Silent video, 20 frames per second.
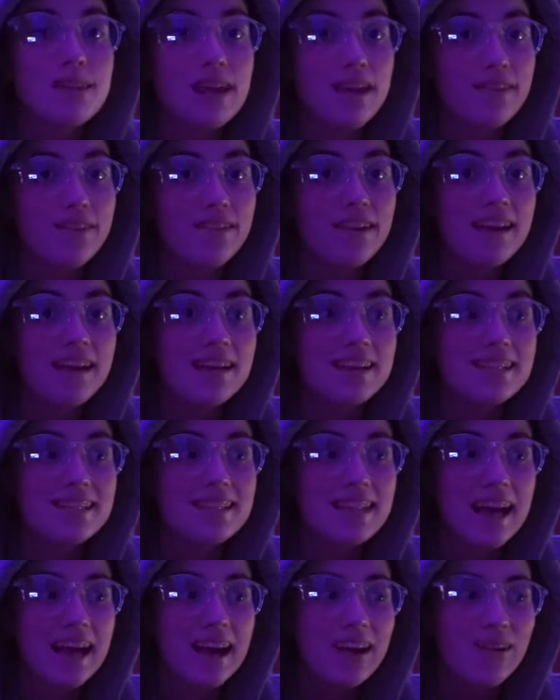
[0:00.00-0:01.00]
Netflix
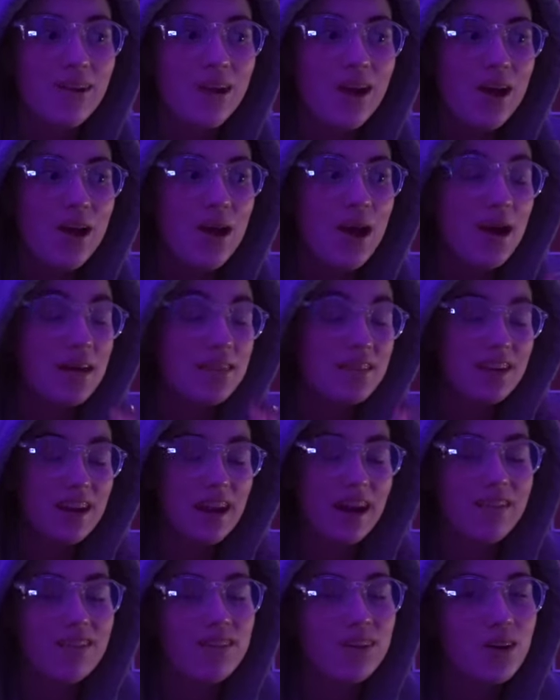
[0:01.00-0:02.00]
now, and then I
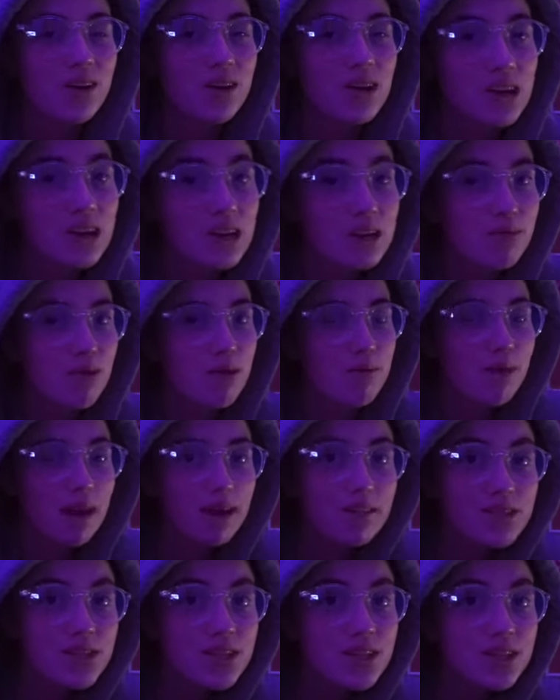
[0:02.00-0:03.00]
have to go on and do my
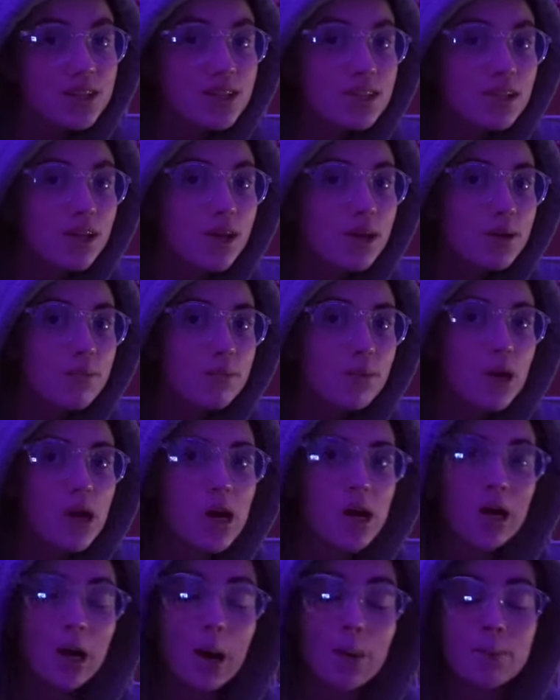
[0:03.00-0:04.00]
maths tutor's
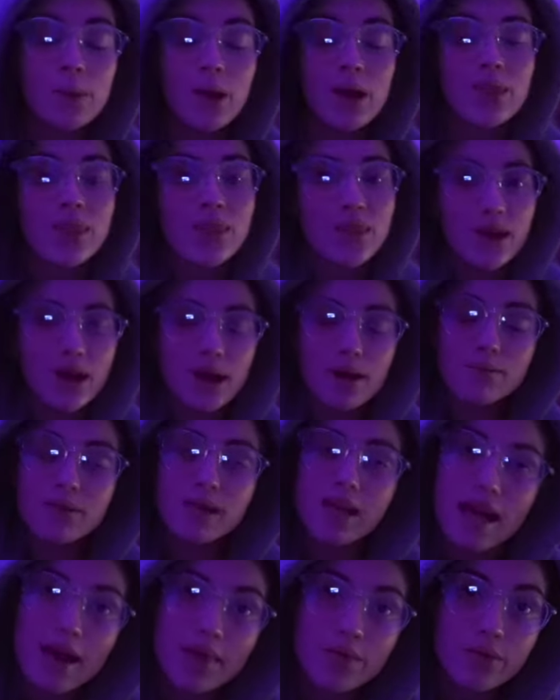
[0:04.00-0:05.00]
homework. But I think I'm going
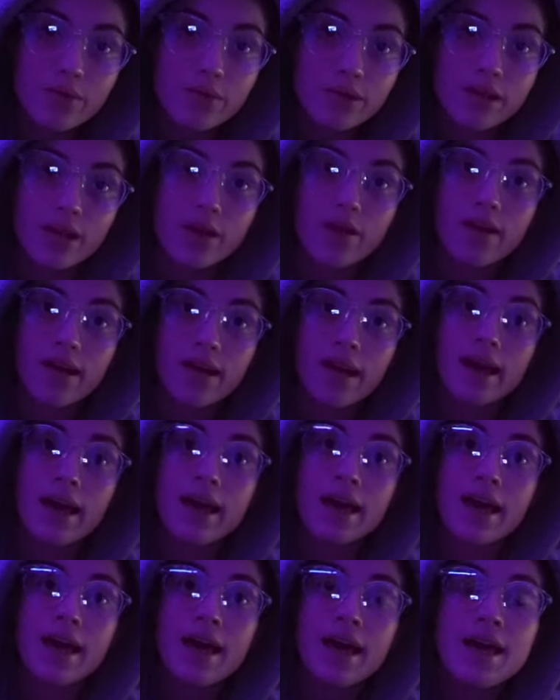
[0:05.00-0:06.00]
to end the video
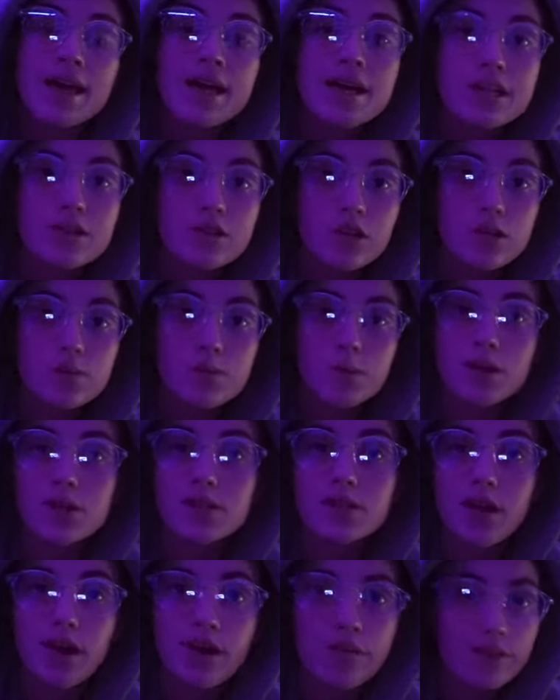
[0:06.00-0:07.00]
here just because
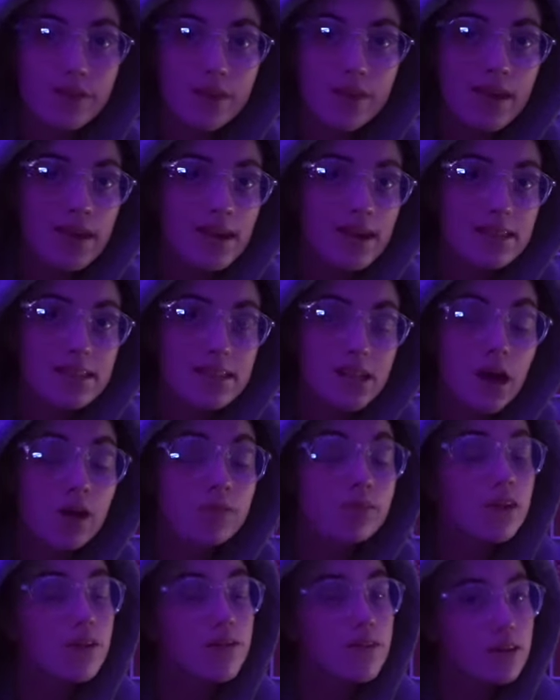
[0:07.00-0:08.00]
after this,
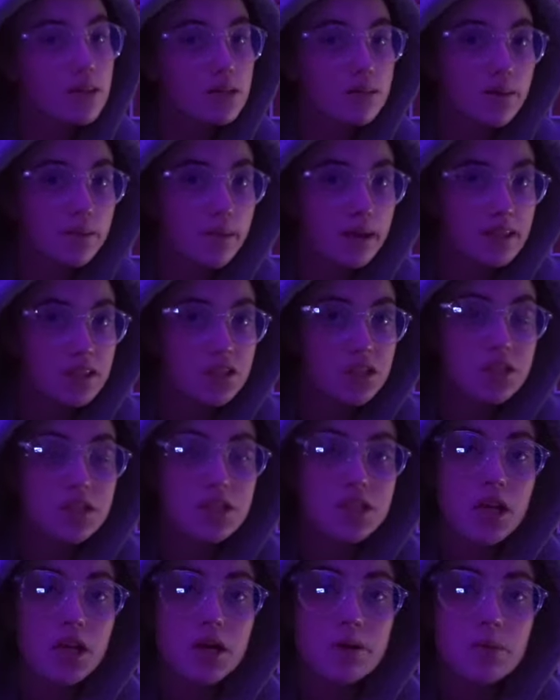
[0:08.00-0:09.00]
after I finish my maths
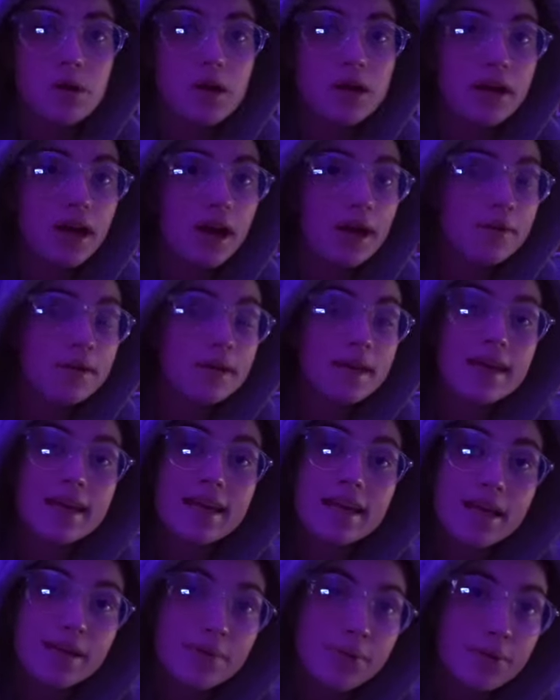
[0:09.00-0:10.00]
tutor's homework, I'm going to
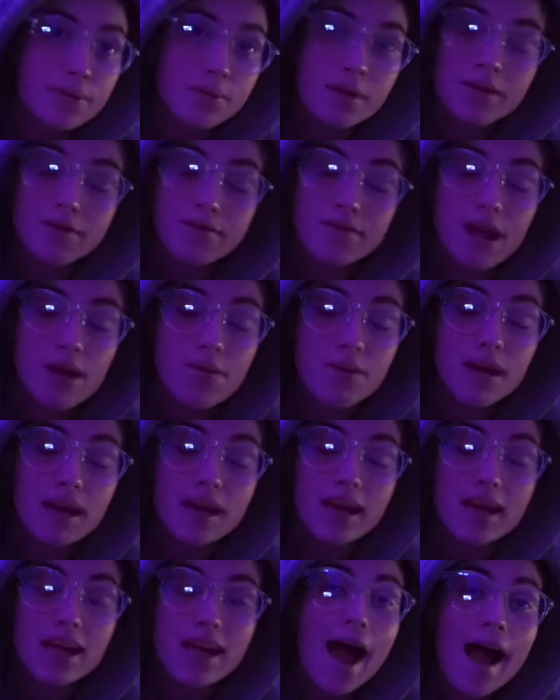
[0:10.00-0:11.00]
eat with my
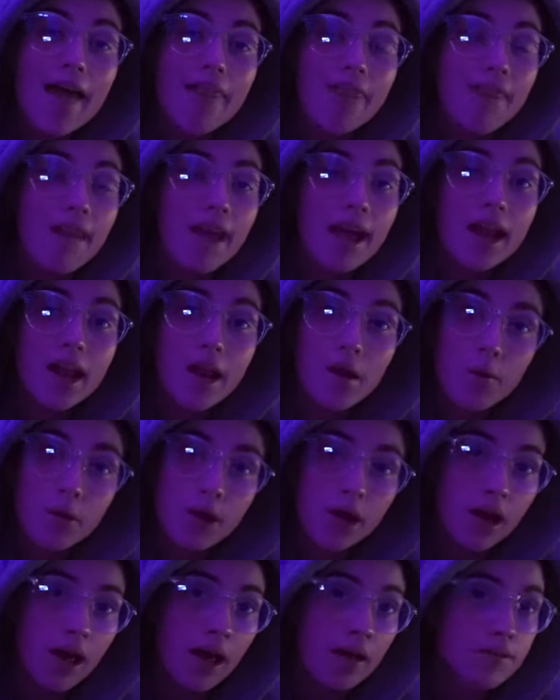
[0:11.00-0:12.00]
family, and then we're
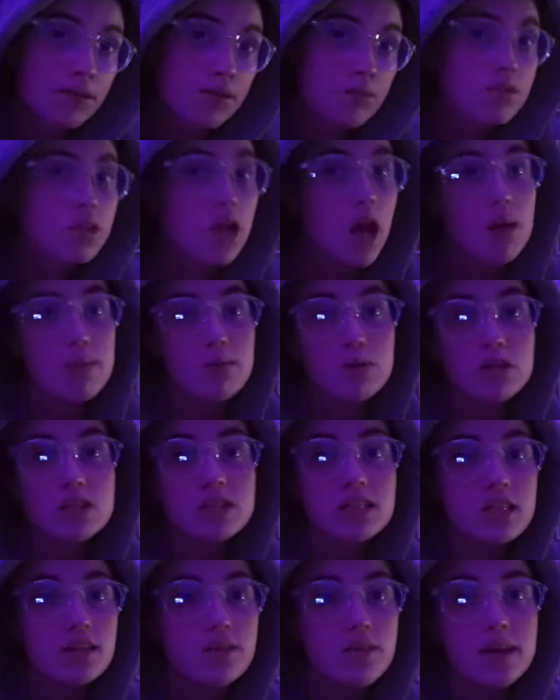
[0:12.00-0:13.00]
going to have some time watching
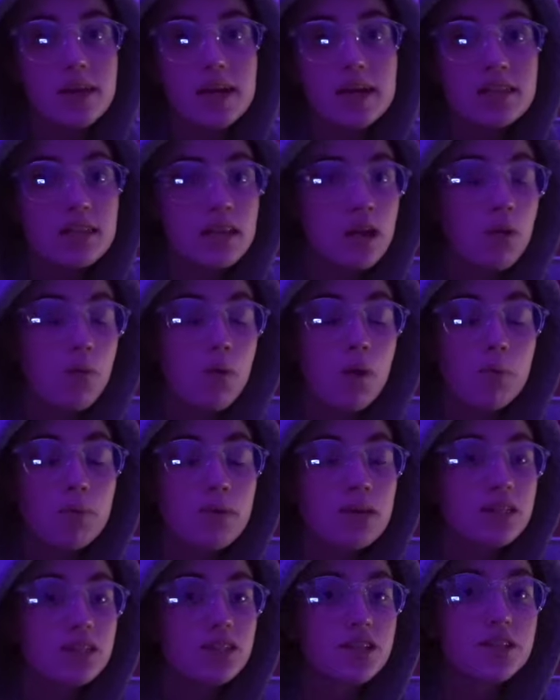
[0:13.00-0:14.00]
TV, and then I'll
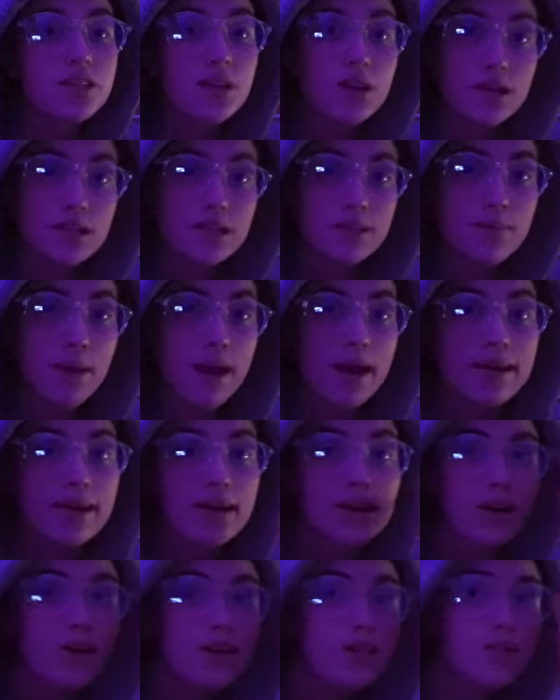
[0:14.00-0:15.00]
probably just go to bed.
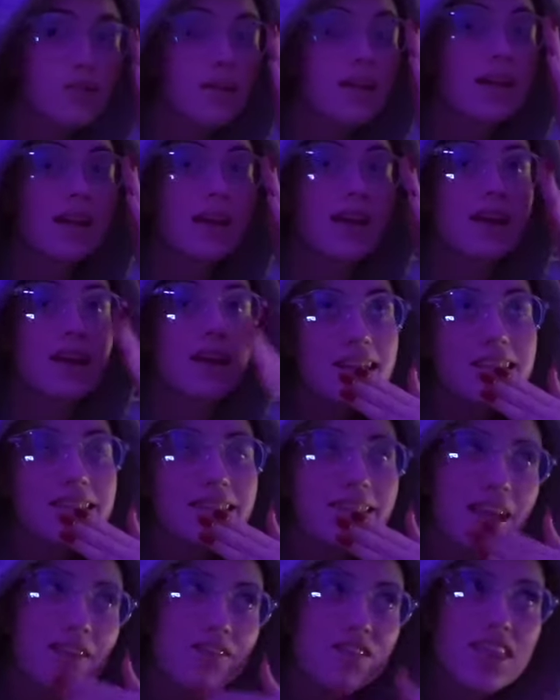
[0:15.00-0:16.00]
I go to bed at like
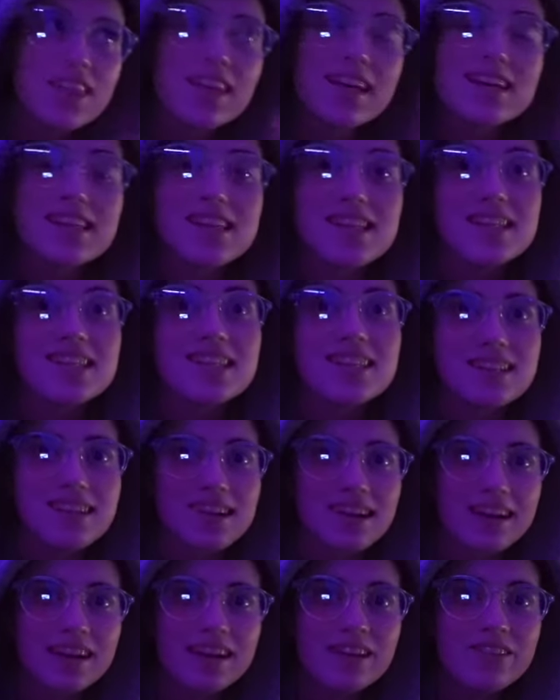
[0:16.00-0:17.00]
7:30 to
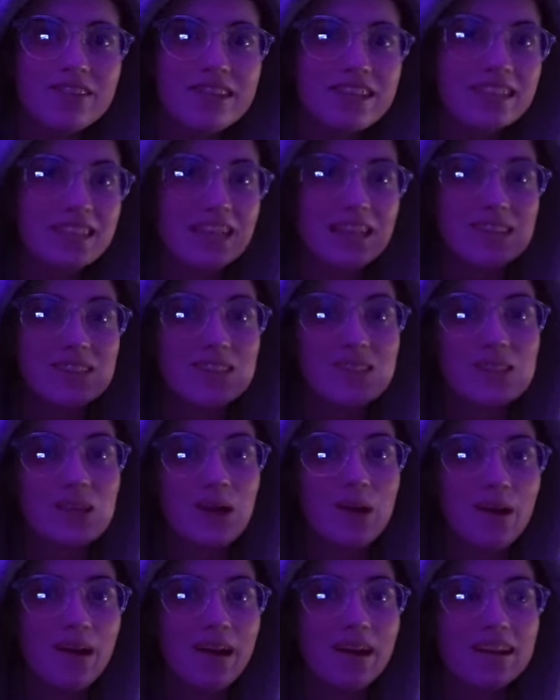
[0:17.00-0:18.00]
9, which sounds
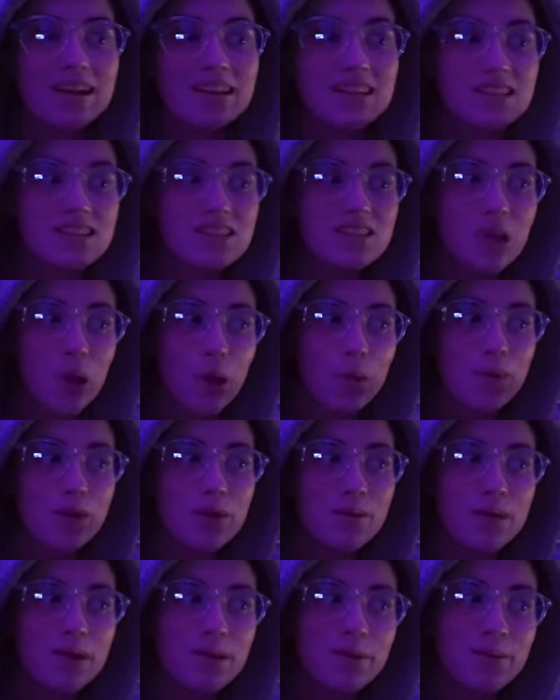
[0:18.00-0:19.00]
so early to so many
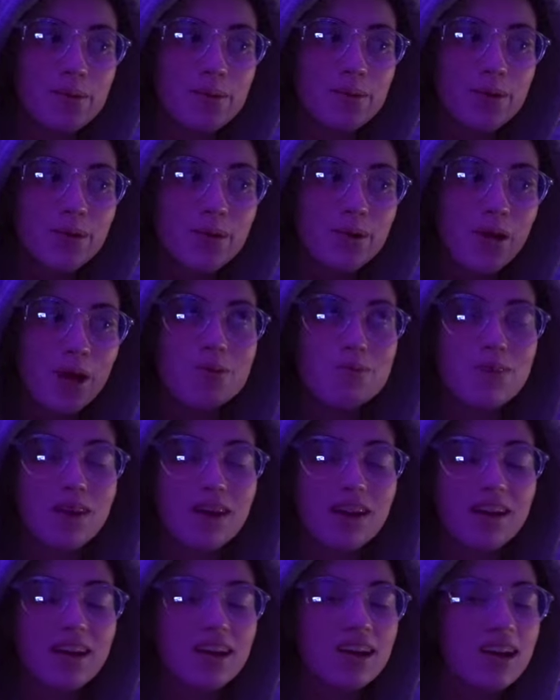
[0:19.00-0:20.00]
people,
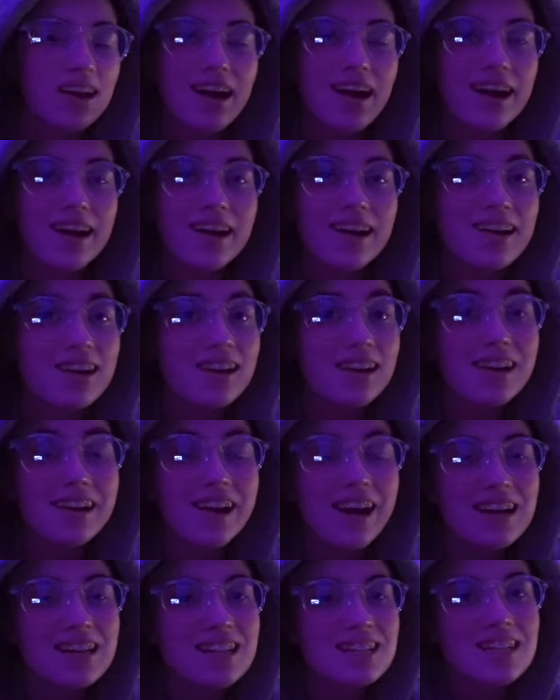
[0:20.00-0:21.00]
but like, I don't know,
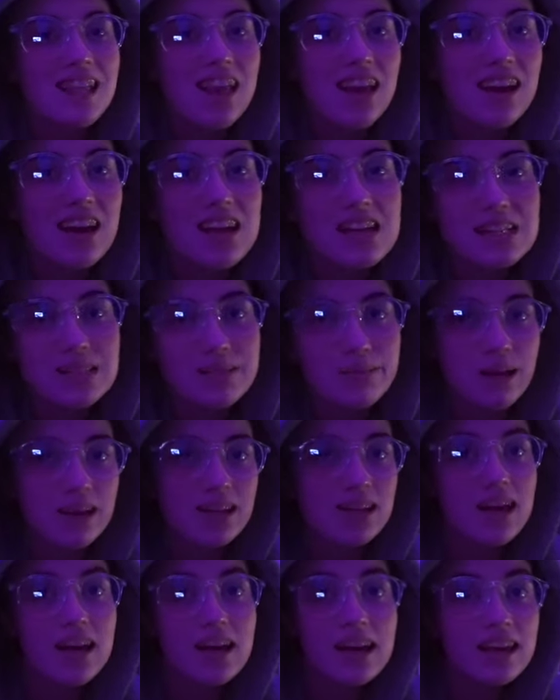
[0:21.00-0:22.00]
I just like going to
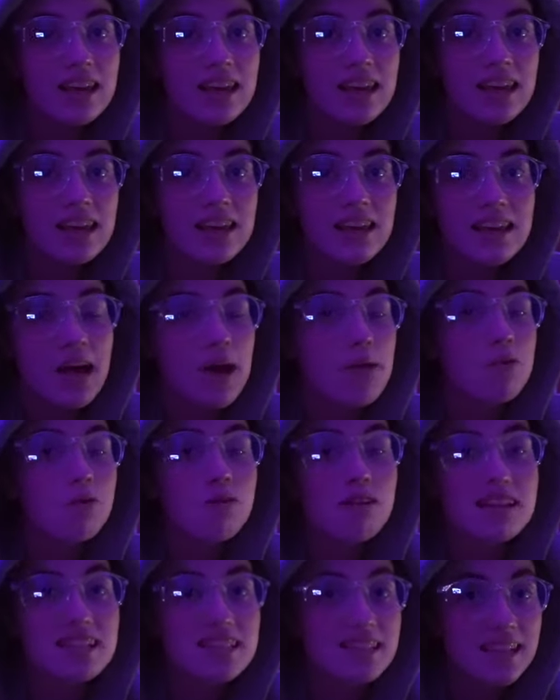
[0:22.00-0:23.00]
bed early. I'm
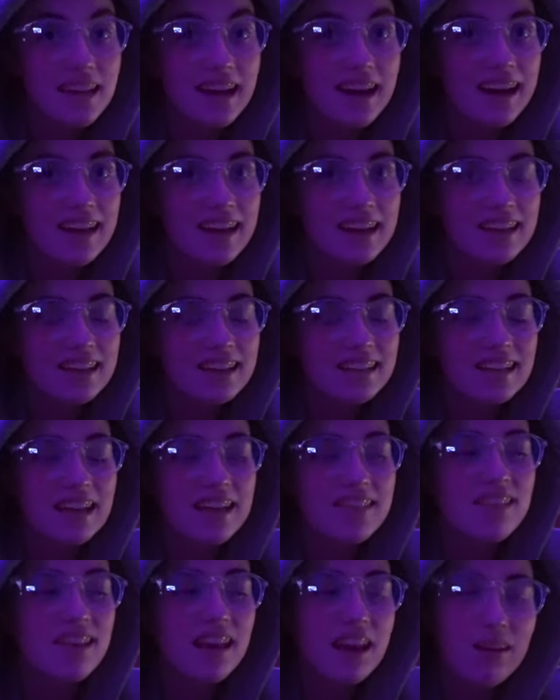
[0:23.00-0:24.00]
always tired,
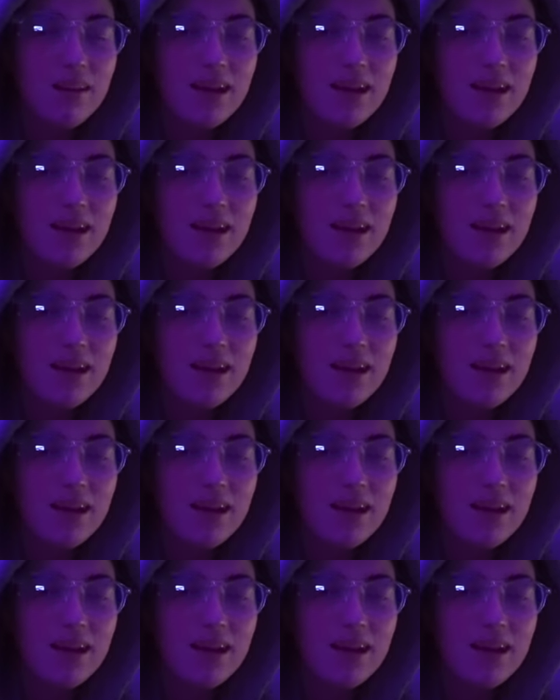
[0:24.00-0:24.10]
and then I